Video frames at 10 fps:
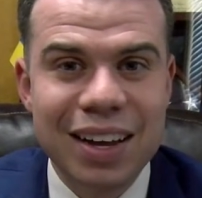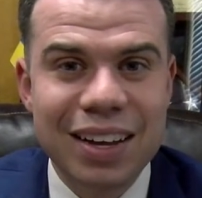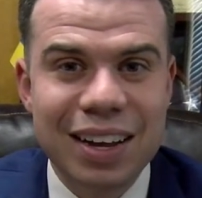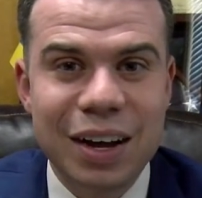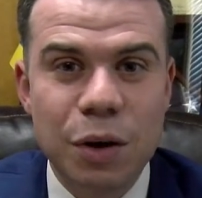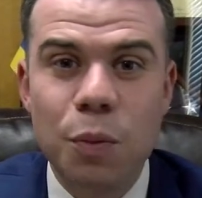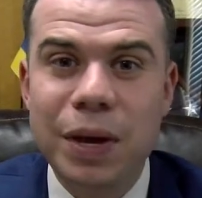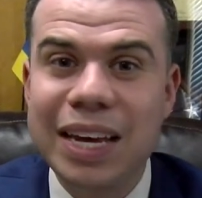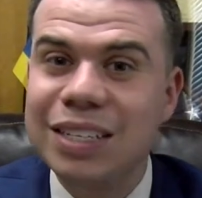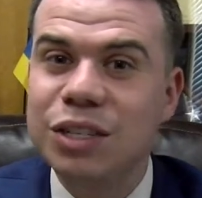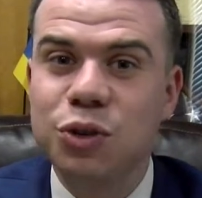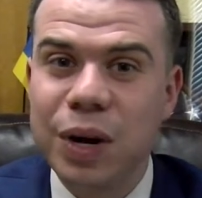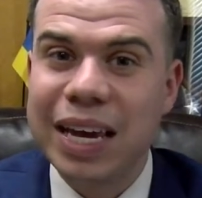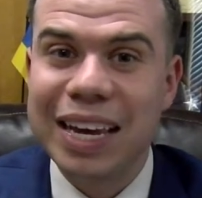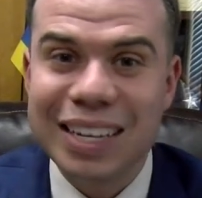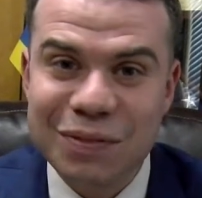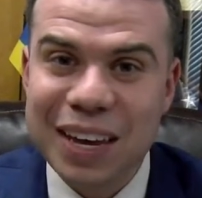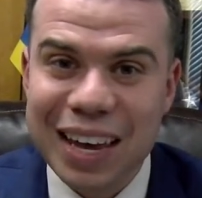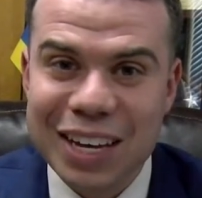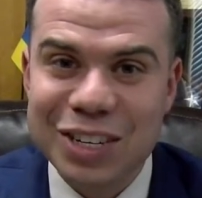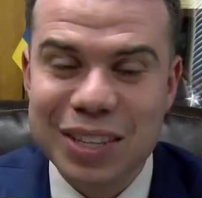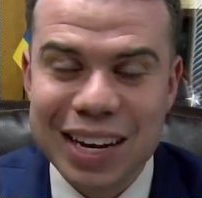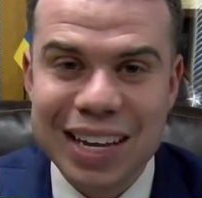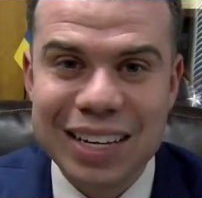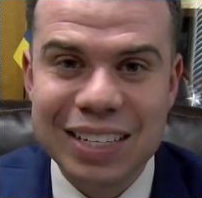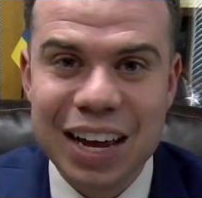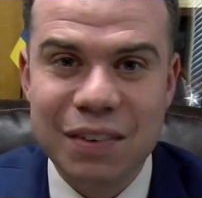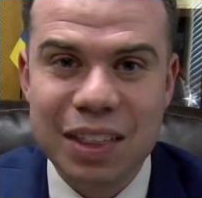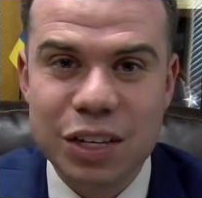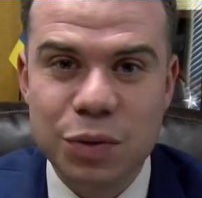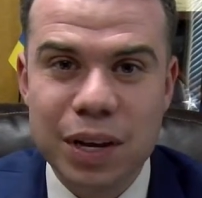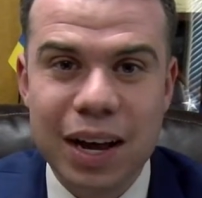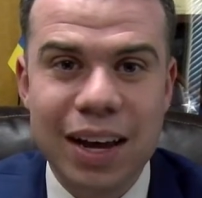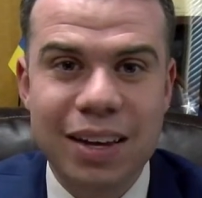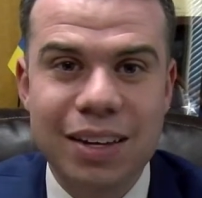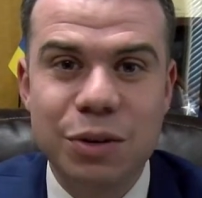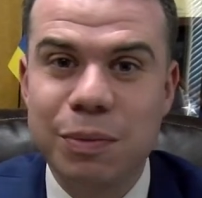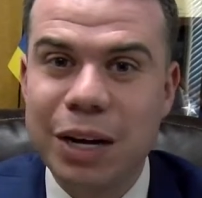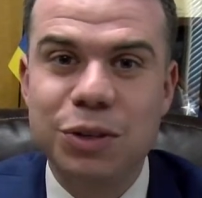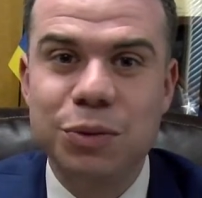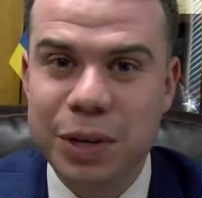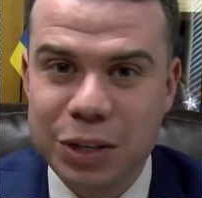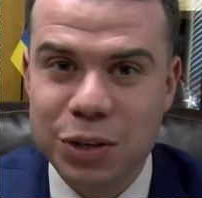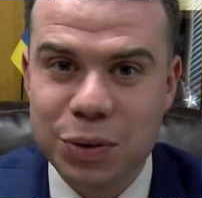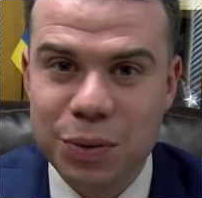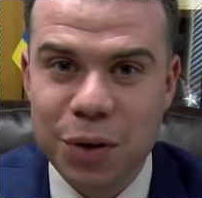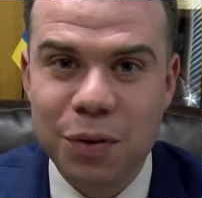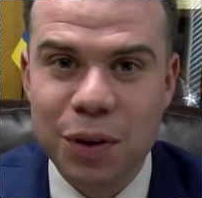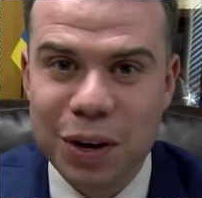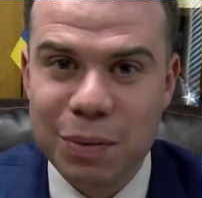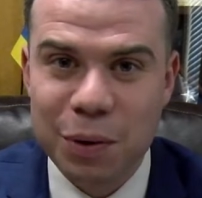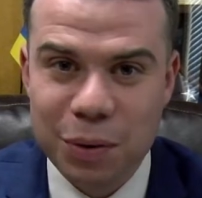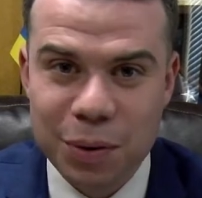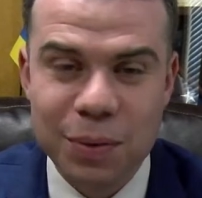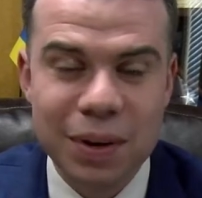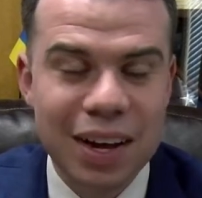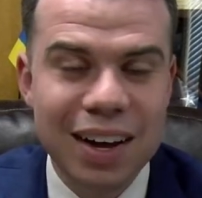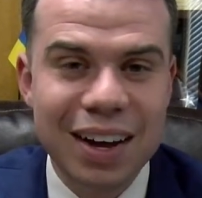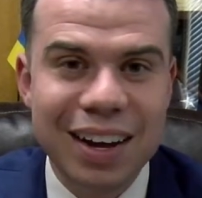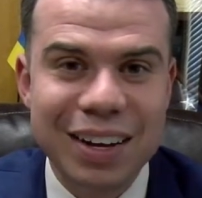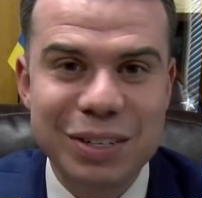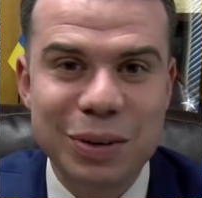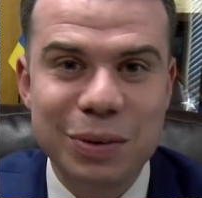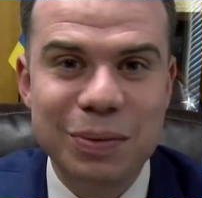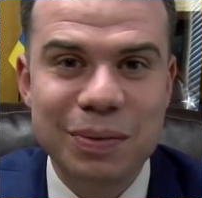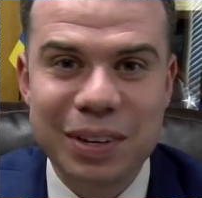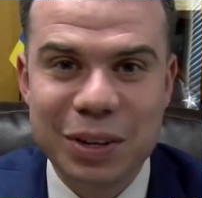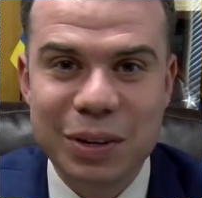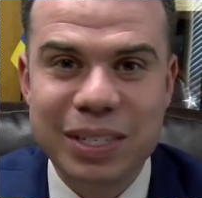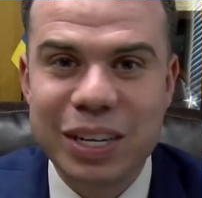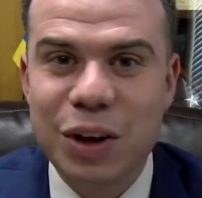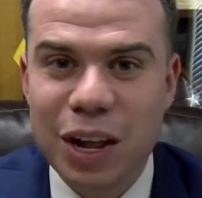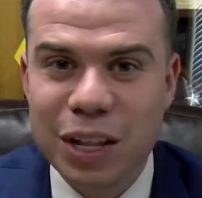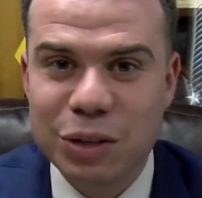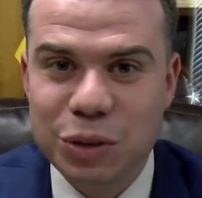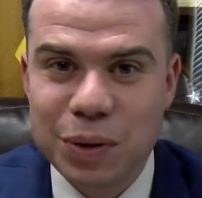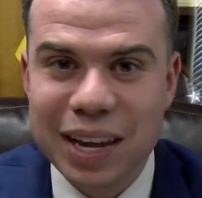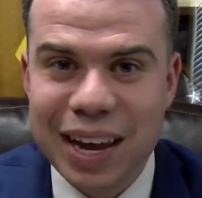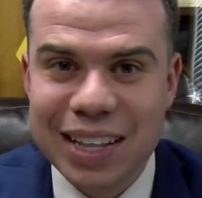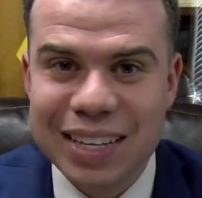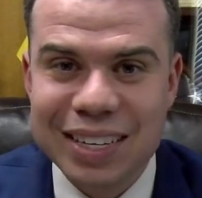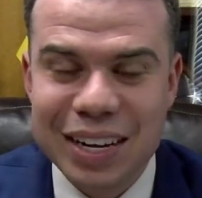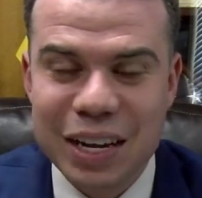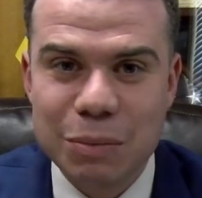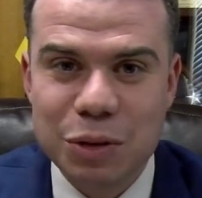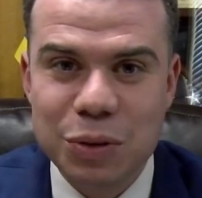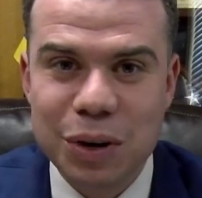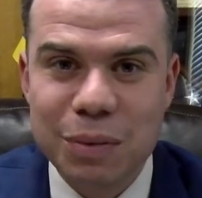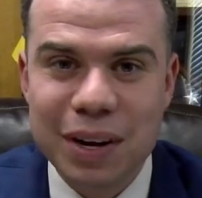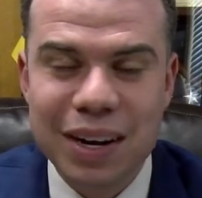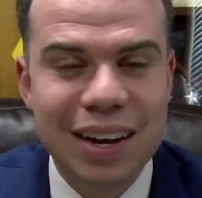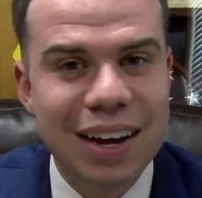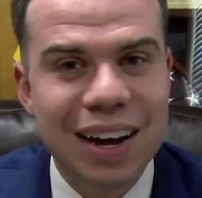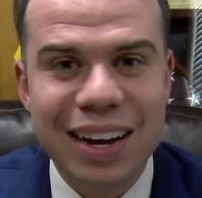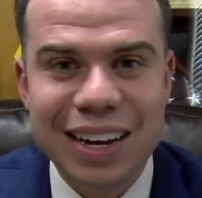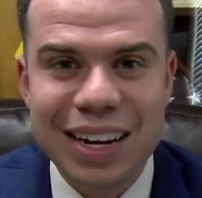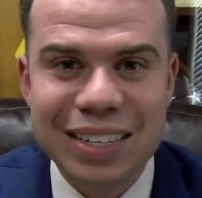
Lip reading: hope he's enjoying his vacation that he's having this week, hiking to Machu Picchu over in Peru. So you'll see Colin soon again in the city, I'm sure, but he had to